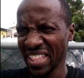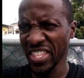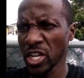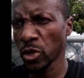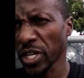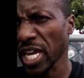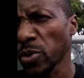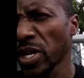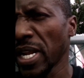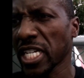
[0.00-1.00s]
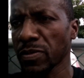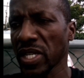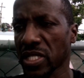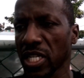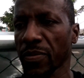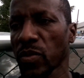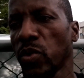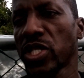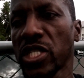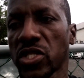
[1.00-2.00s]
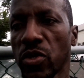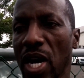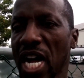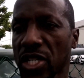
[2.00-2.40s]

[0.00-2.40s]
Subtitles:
and then now you can do the next best thing, which is to